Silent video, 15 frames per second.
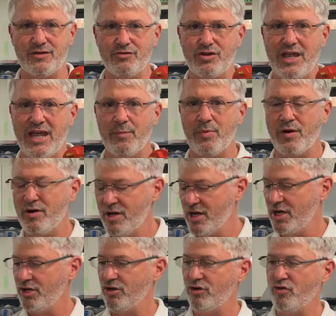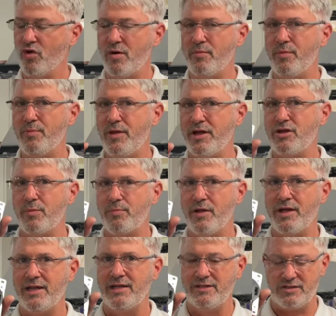on your camper. Your normal plug you're
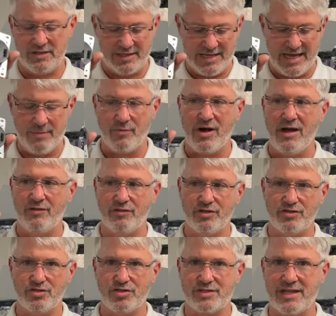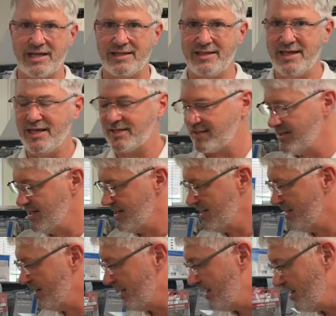plugging into the campground looks just like this.
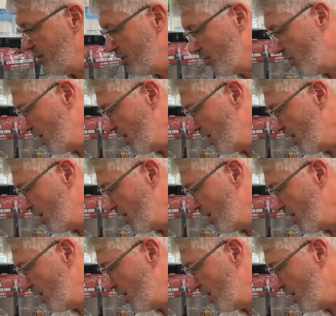You're